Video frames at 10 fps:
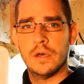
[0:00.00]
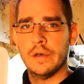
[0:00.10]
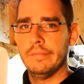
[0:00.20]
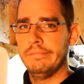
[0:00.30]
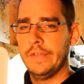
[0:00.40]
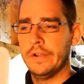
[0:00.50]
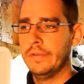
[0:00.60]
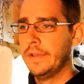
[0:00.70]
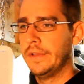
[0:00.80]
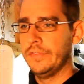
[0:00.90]
Uh,
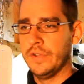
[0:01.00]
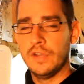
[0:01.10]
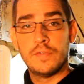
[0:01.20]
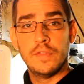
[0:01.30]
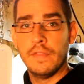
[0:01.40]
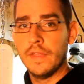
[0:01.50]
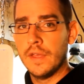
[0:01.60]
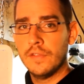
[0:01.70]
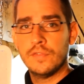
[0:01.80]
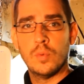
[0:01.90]
is it different than
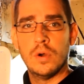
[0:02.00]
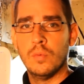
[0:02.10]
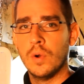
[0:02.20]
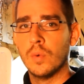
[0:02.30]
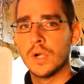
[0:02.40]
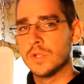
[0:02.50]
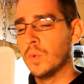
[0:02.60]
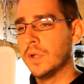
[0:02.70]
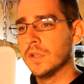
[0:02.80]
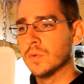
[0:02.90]
this? What, what works
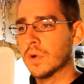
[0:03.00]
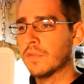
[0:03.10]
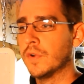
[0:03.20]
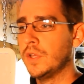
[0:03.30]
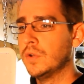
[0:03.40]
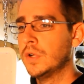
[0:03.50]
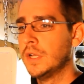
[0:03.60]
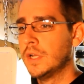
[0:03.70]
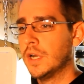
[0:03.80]
and what doesn't work for you?